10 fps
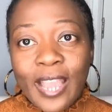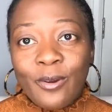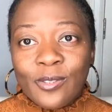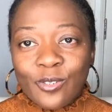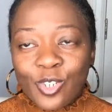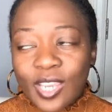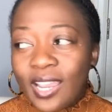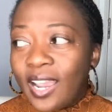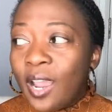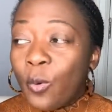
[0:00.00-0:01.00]
I want to
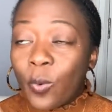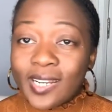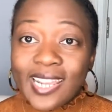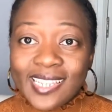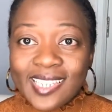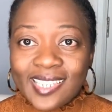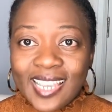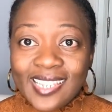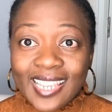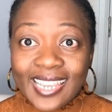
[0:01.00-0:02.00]
share one
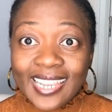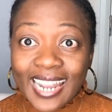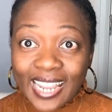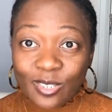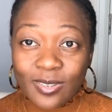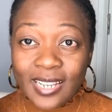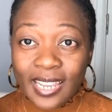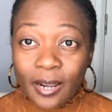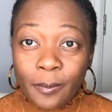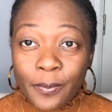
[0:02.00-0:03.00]
exercise that can actually
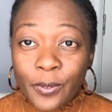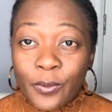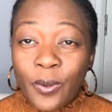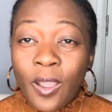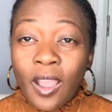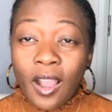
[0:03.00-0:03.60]
help you